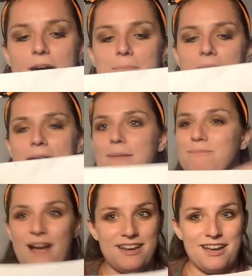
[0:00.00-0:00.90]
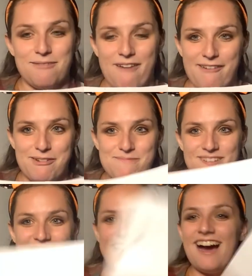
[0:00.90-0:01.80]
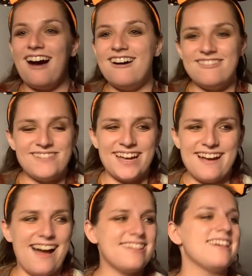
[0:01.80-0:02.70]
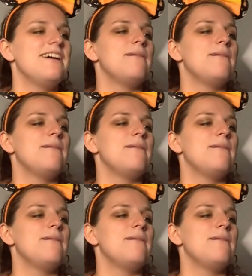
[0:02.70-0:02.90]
by Brenda, Mama B. Oh my gosh,